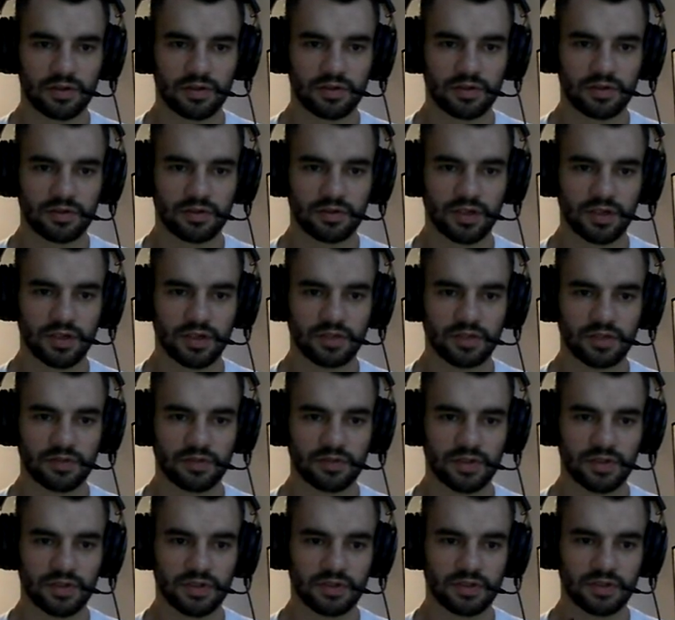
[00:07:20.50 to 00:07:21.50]
trust me,
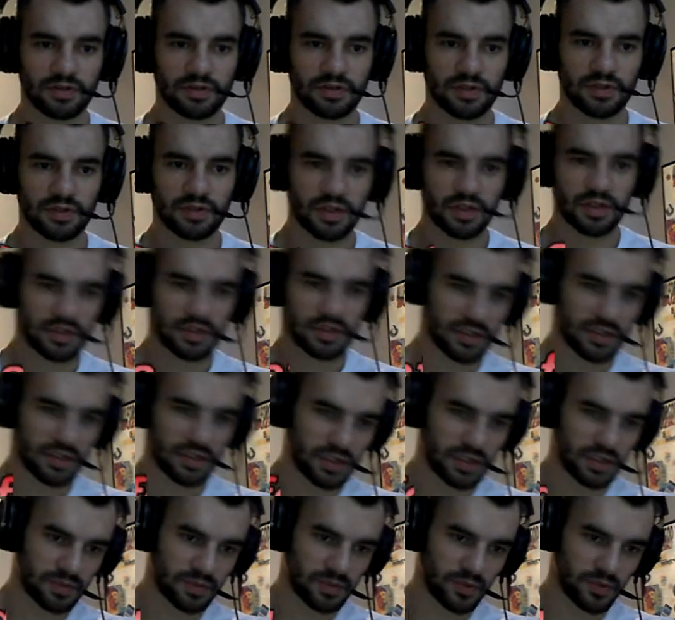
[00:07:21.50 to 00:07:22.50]

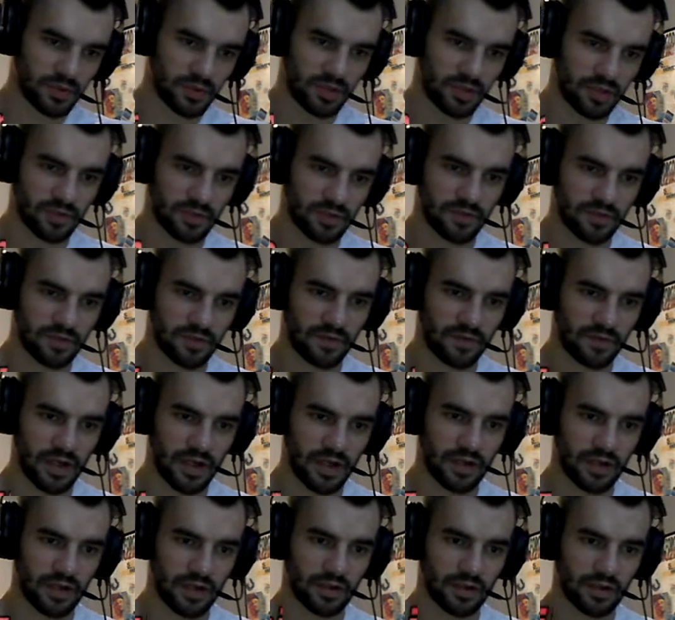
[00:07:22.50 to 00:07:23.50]
it's pretty much
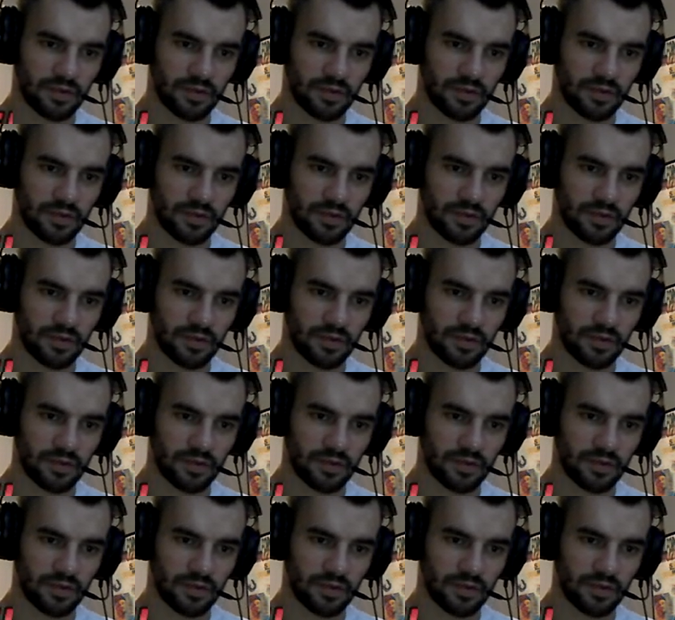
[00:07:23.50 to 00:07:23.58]
fired.